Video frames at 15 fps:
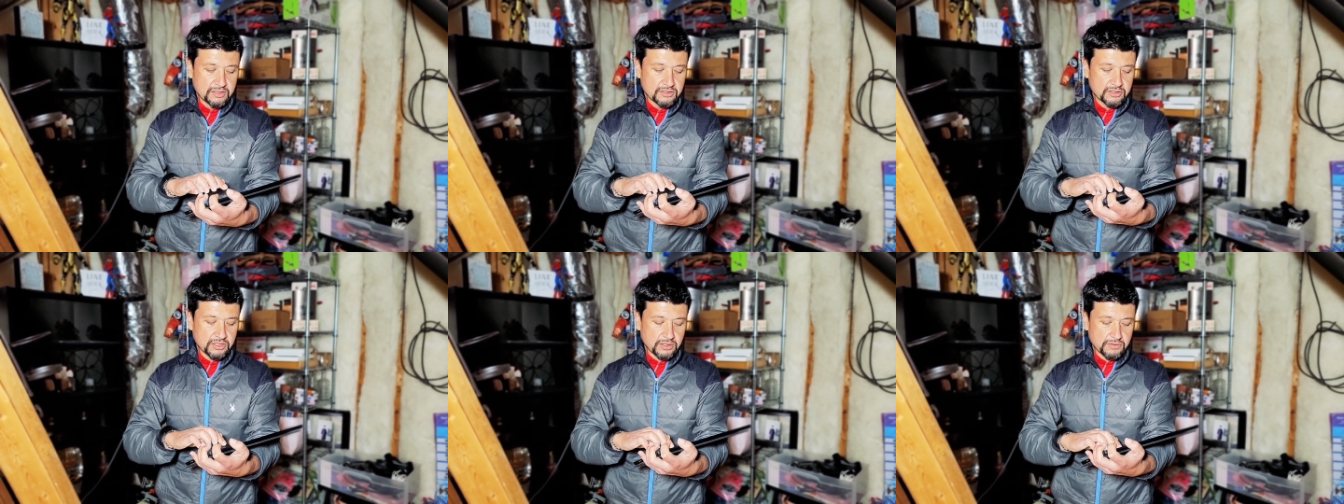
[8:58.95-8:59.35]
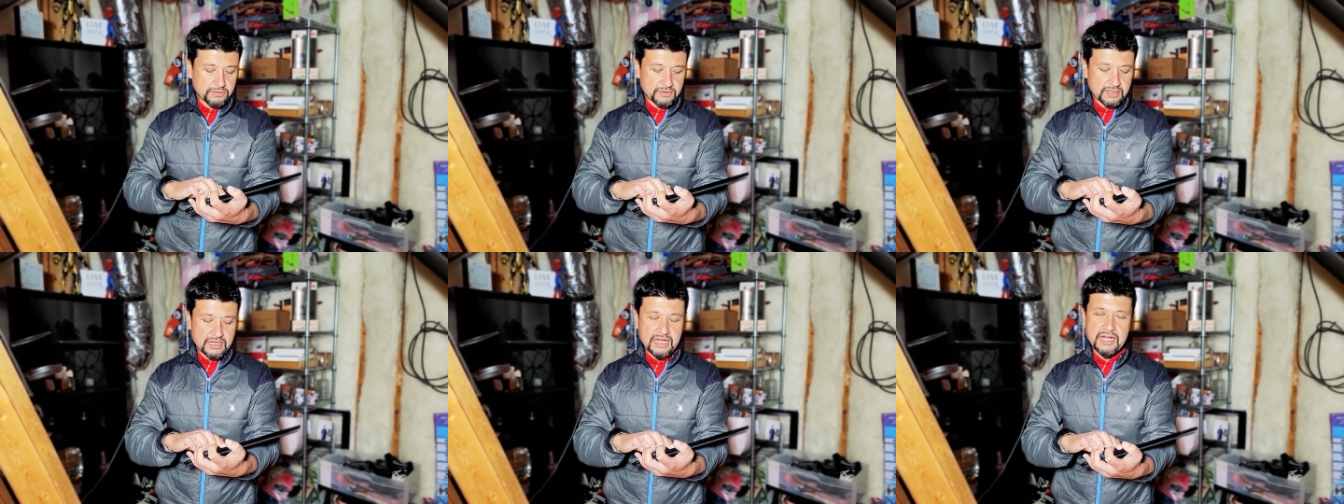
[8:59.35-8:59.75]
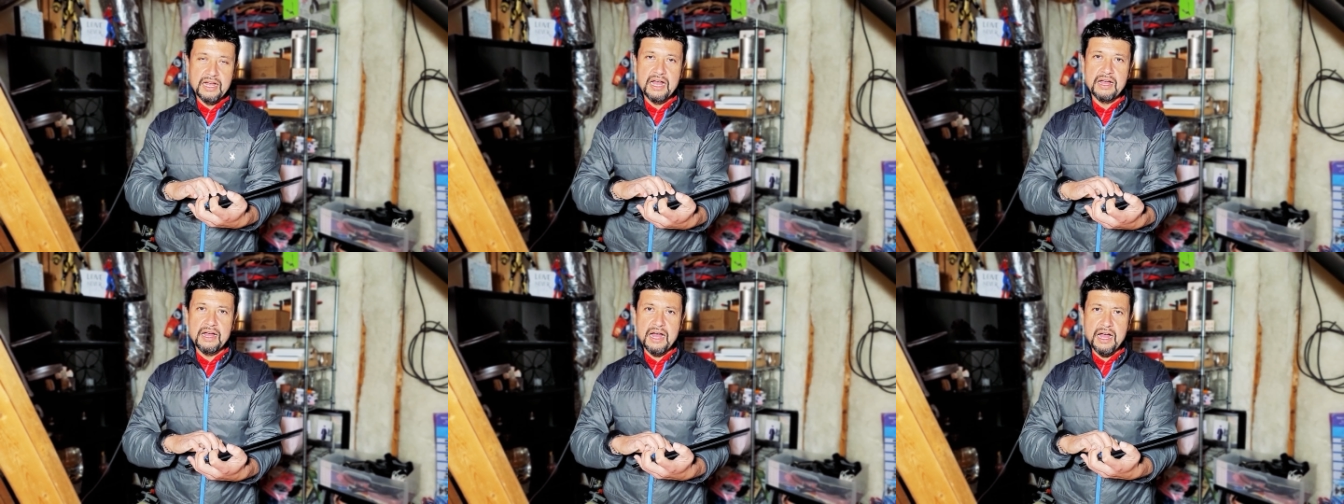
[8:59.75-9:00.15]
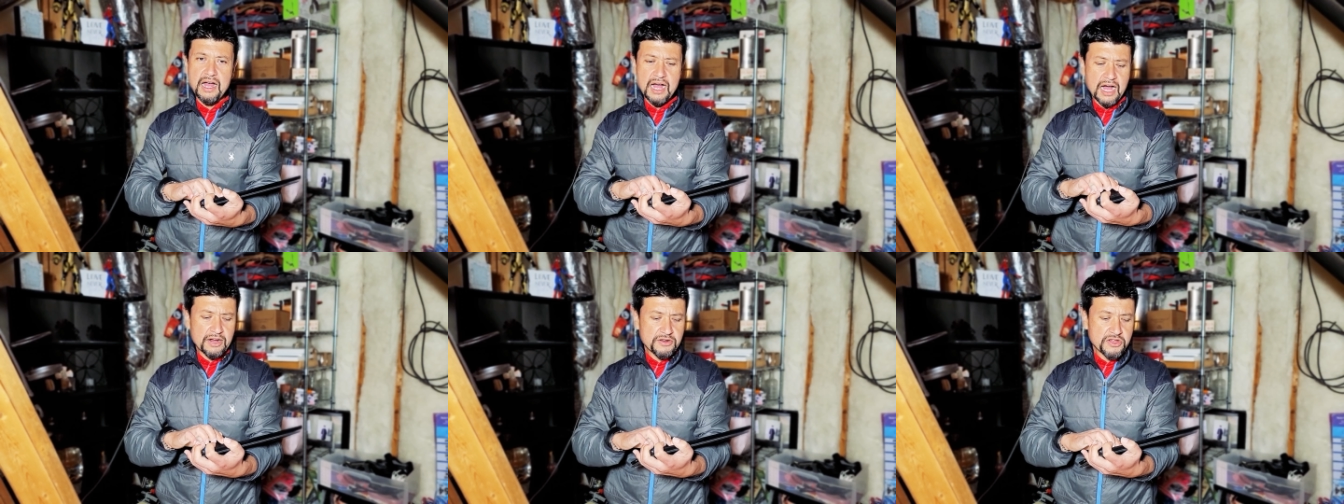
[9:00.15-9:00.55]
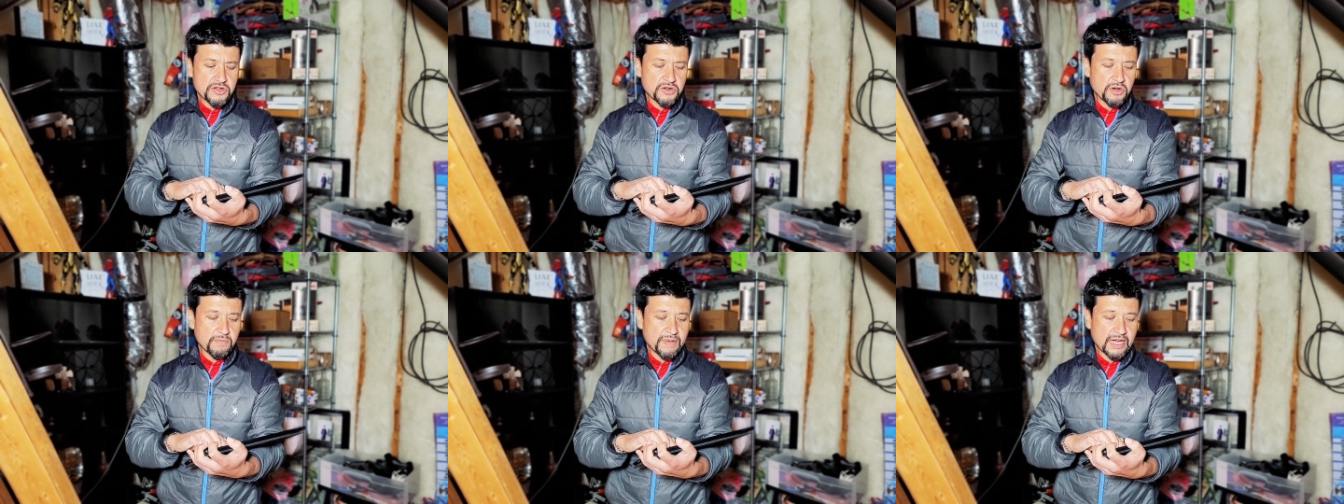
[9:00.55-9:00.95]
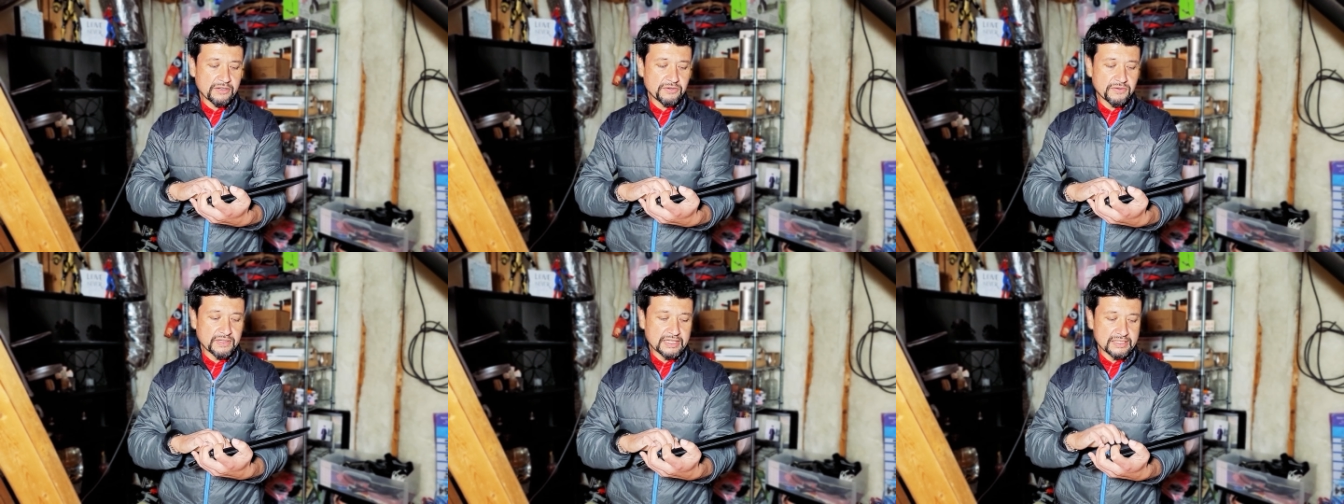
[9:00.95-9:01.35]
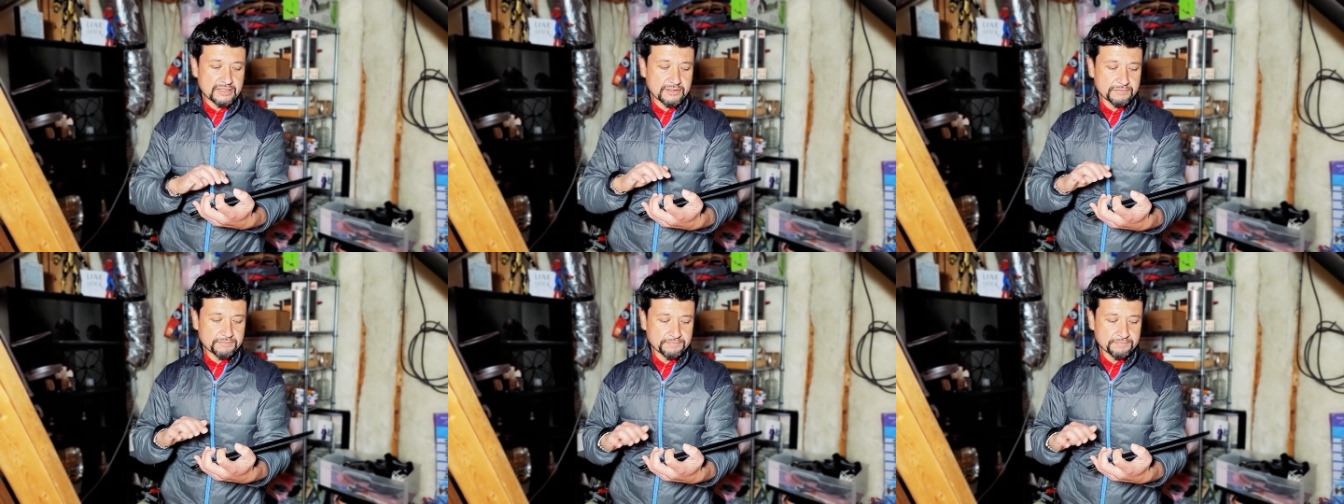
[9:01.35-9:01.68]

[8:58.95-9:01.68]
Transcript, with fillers: So, how do you go about doing this?